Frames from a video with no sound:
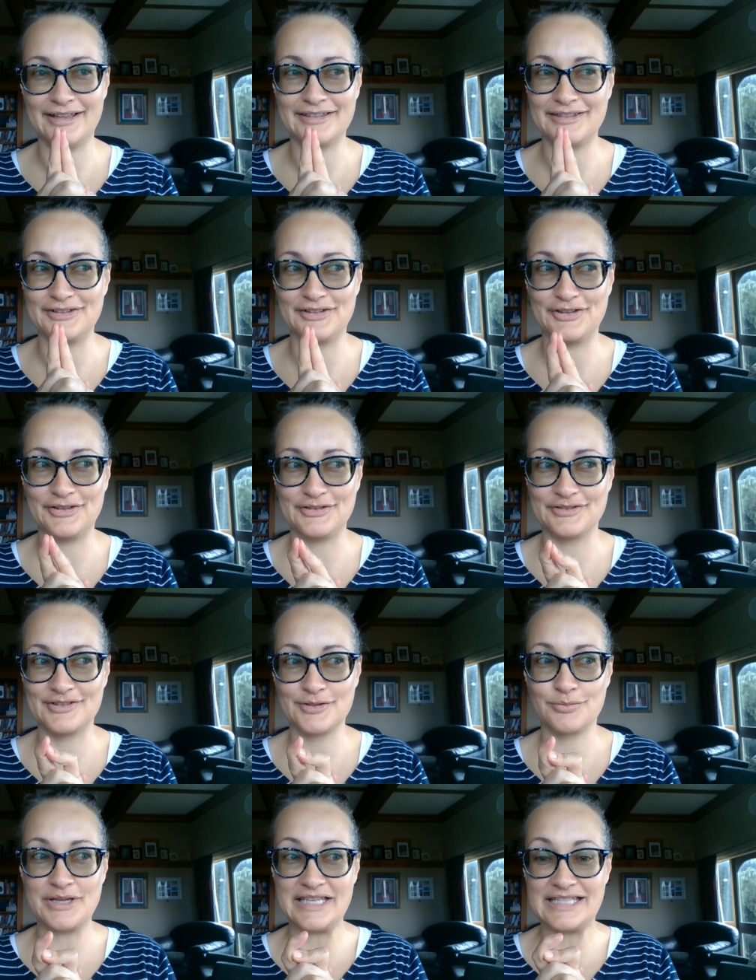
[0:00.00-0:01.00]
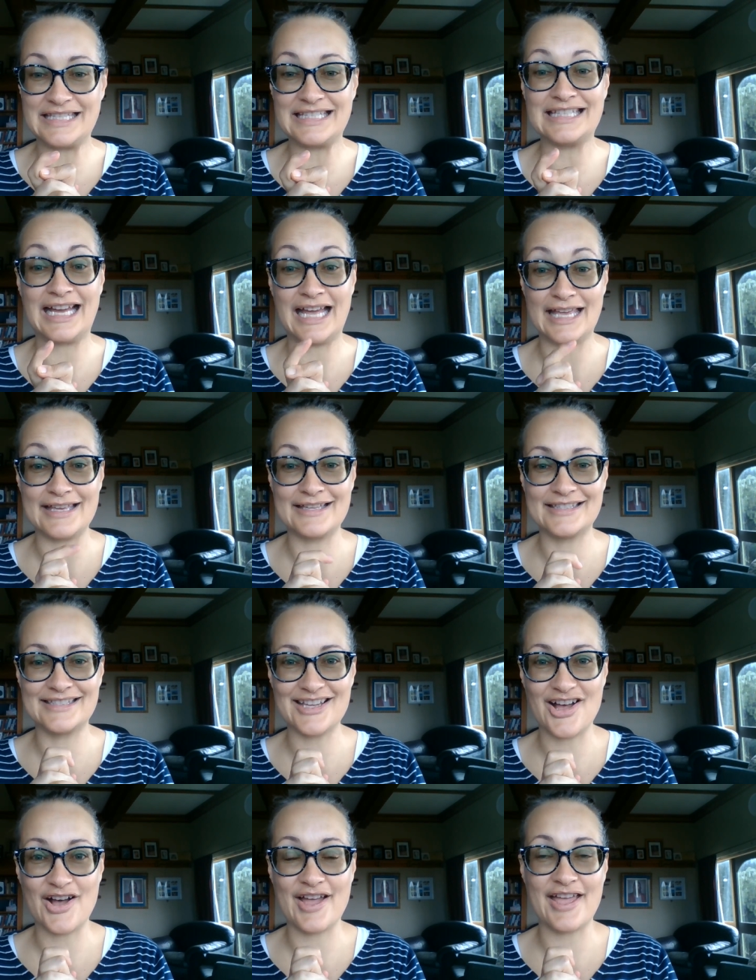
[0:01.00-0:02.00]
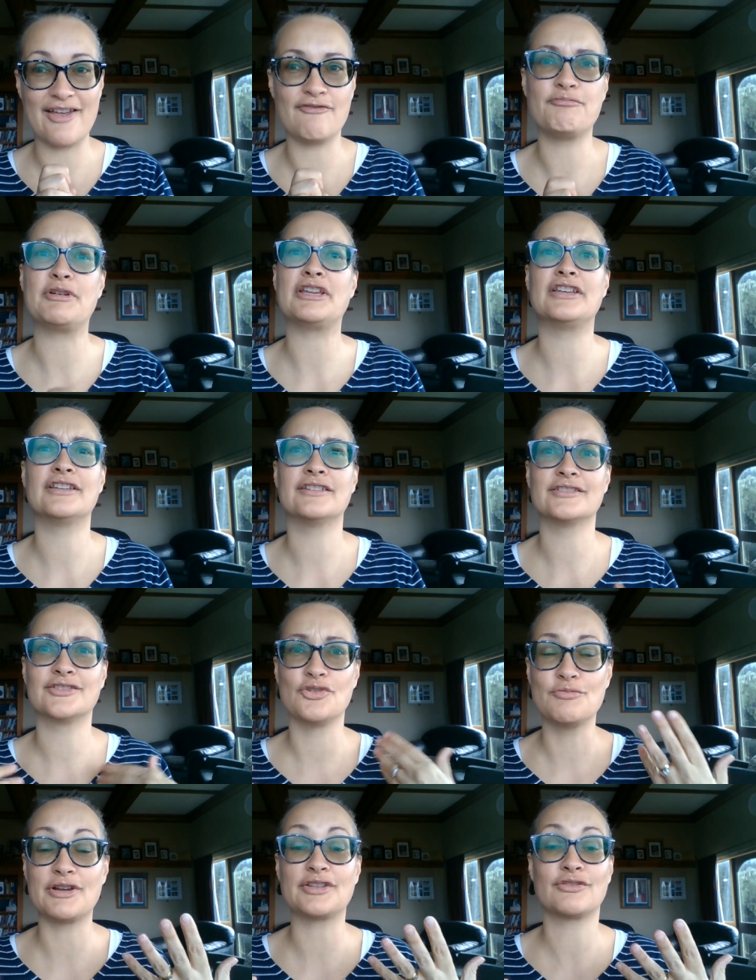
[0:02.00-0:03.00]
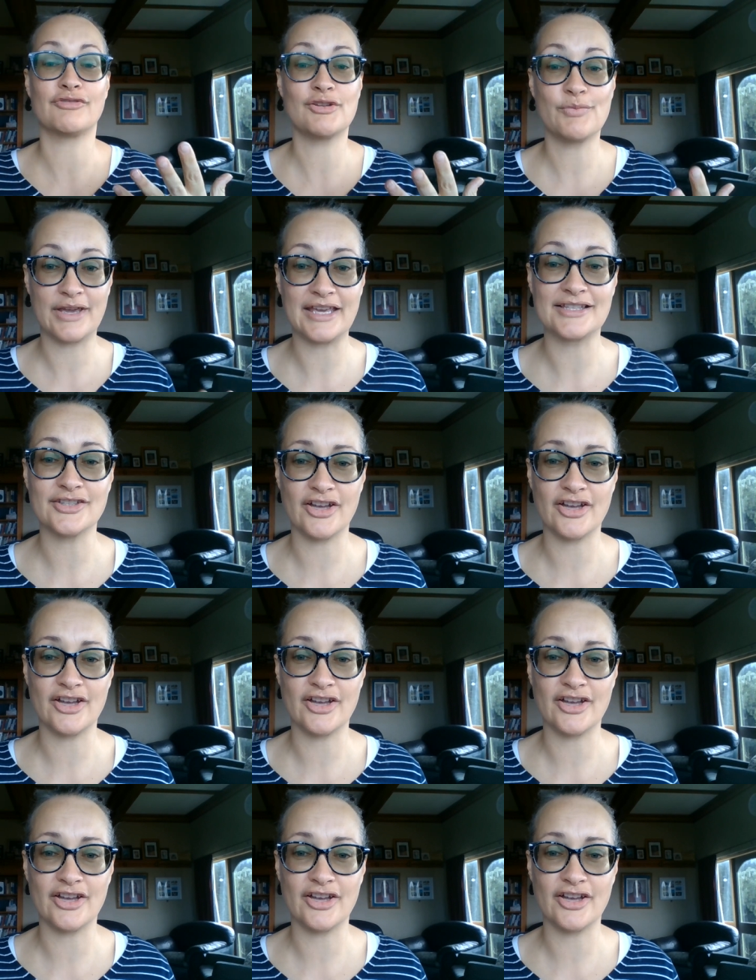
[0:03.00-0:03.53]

you know, 20 days, I have been almost three weeks,